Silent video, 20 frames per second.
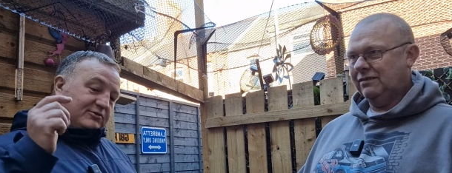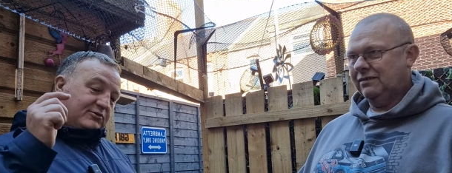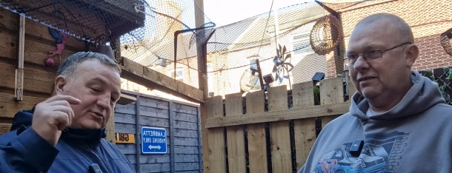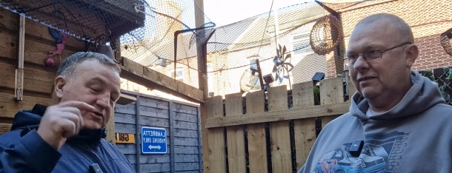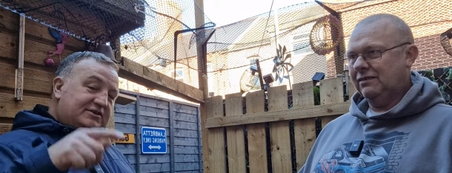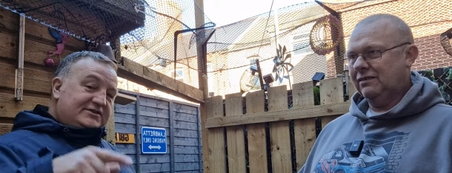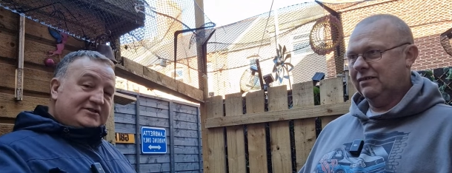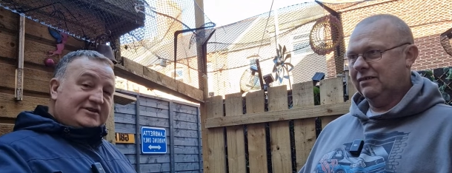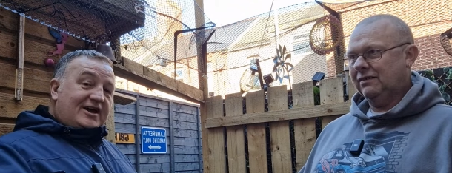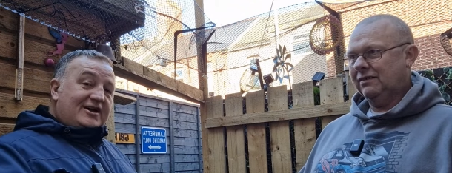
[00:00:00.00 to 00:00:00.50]
Speaker 1: When
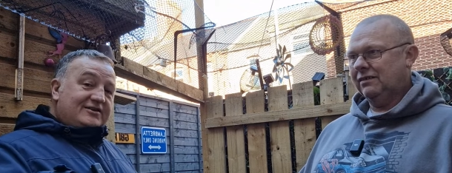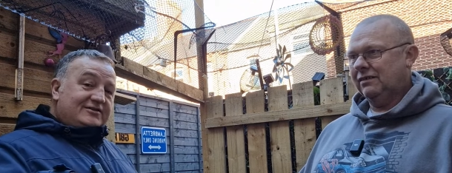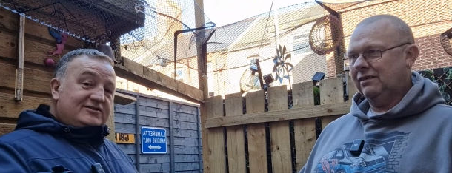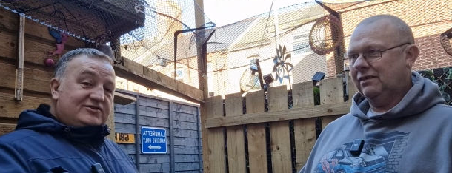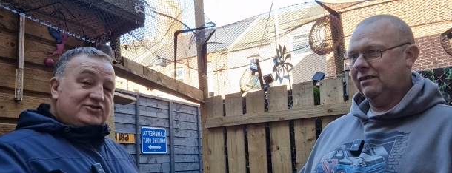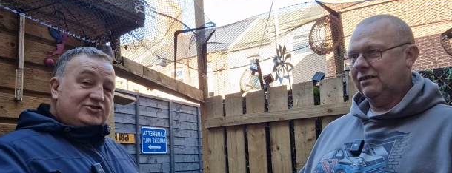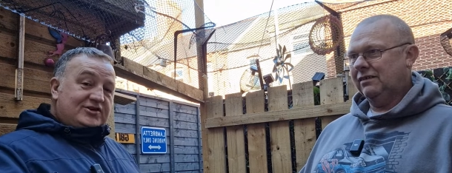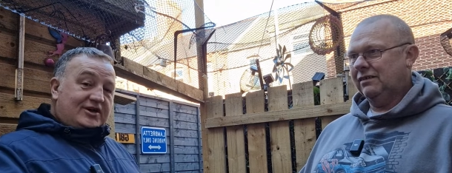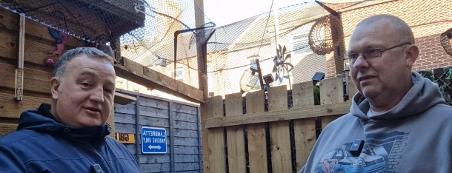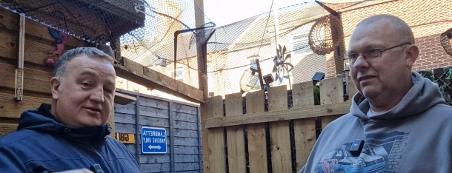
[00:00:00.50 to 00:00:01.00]
we started this
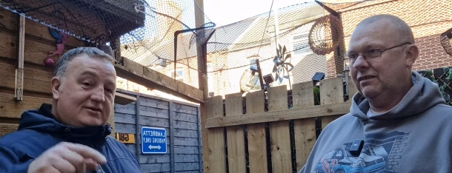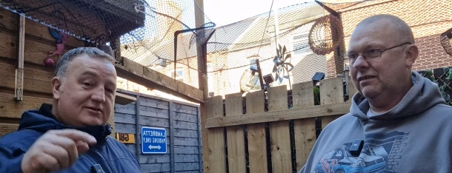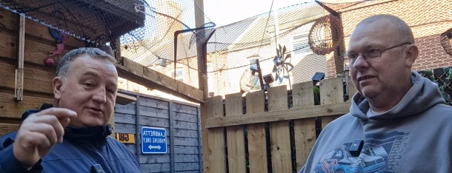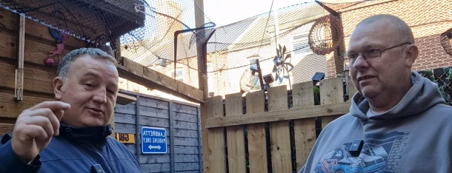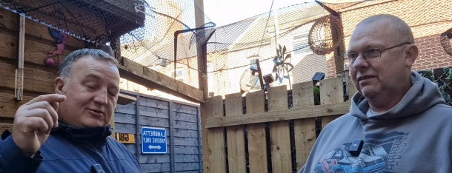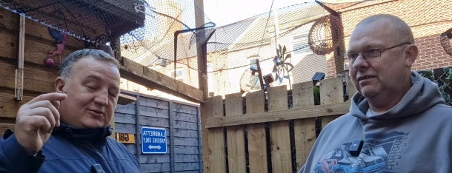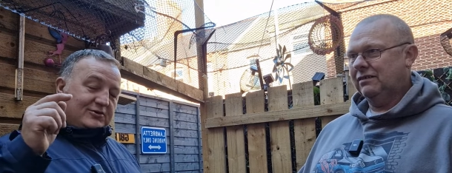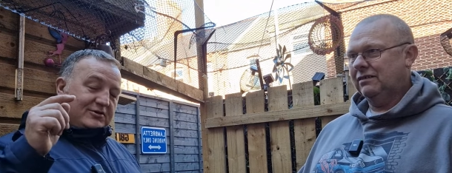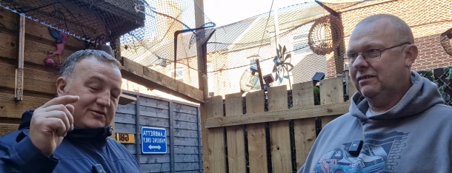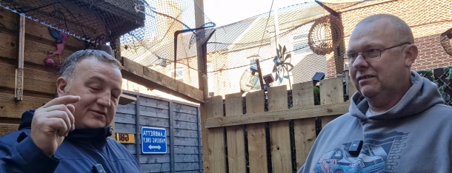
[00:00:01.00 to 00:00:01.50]
channel, they
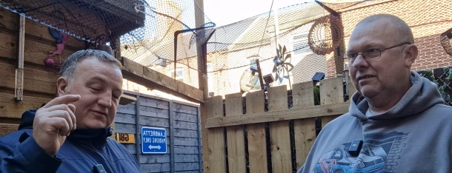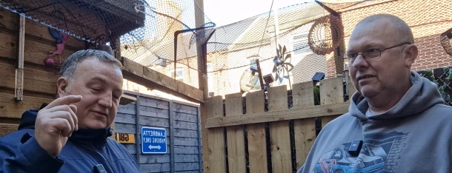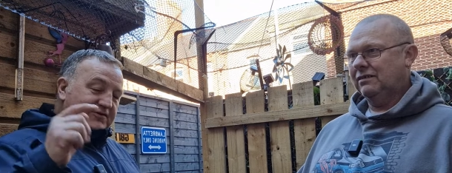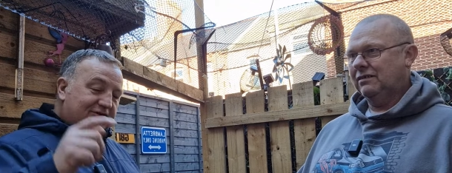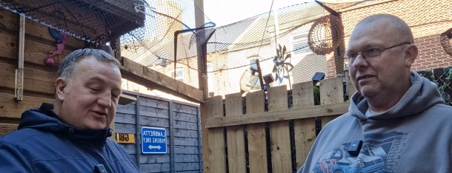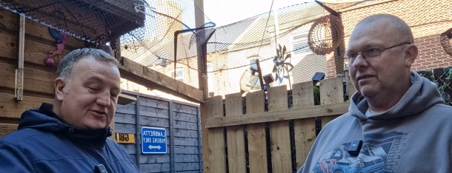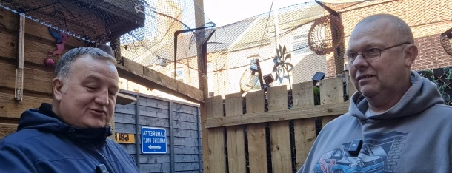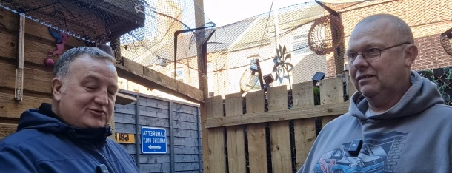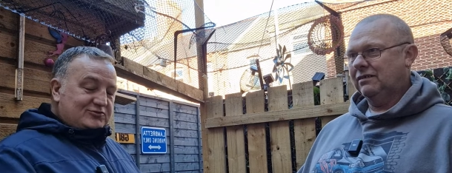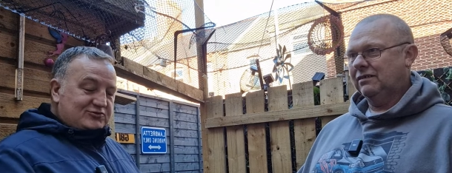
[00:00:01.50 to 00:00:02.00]
were one of the
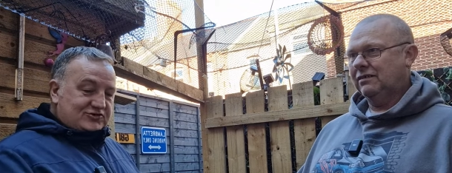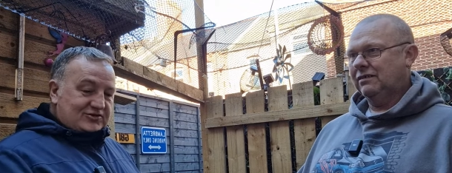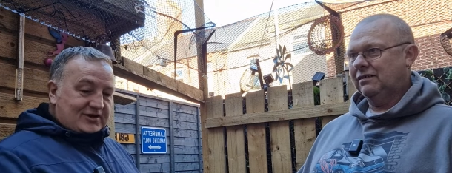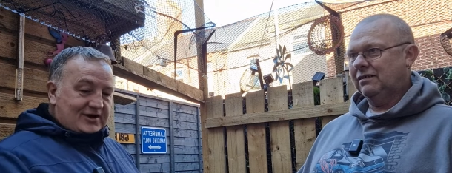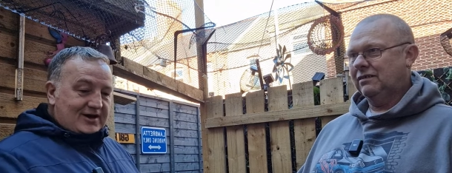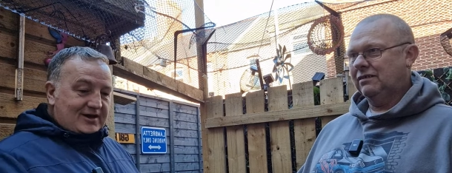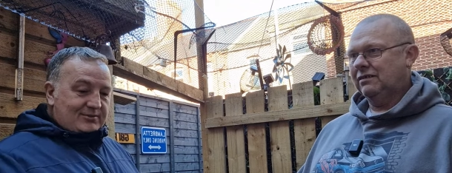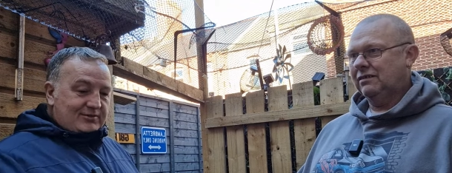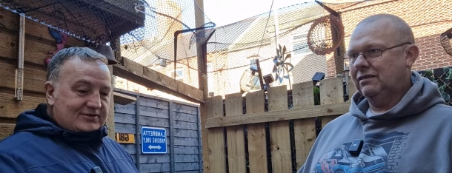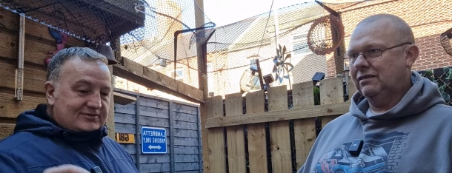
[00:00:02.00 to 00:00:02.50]
first
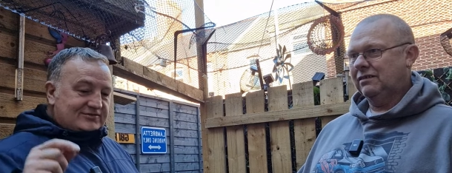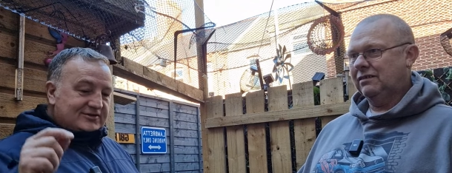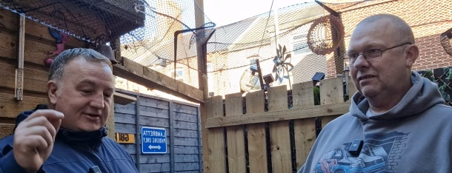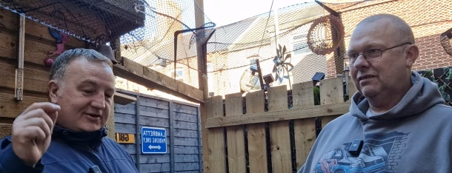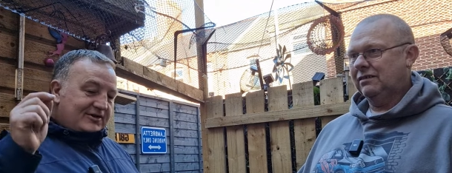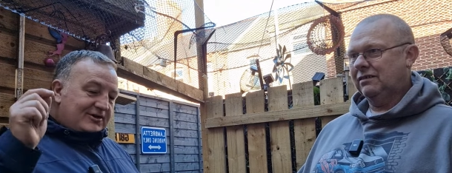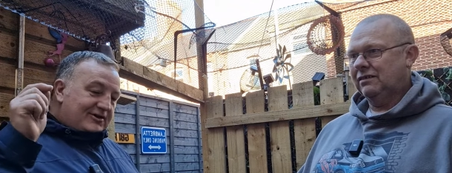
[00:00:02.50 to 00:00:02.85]
subscribers.